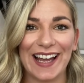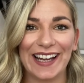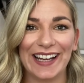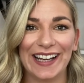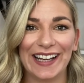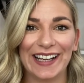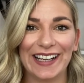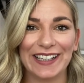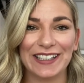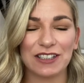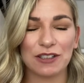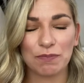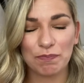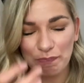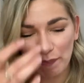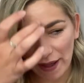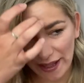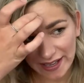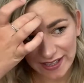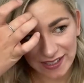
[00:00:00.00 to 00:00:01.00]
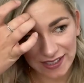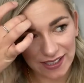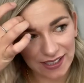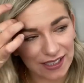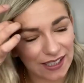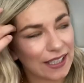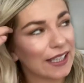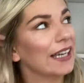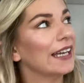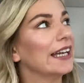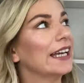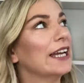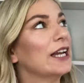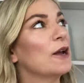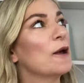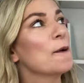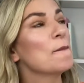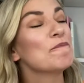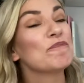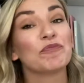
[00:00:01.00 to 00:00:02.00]
and
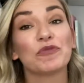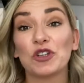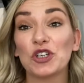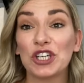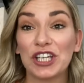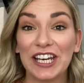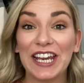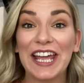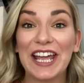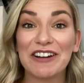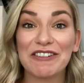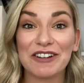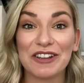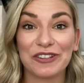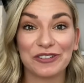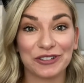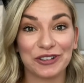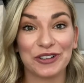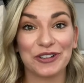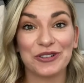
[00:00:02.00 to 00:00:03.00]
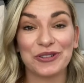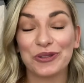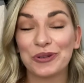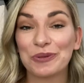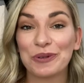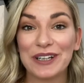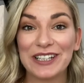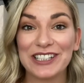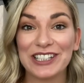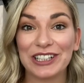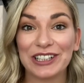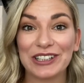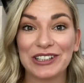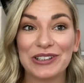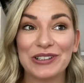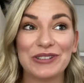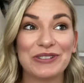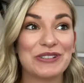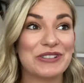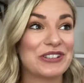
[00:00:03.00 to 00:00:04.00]
basically you could hear it through the
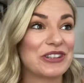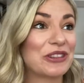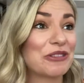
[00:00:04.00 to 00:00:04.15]
windows.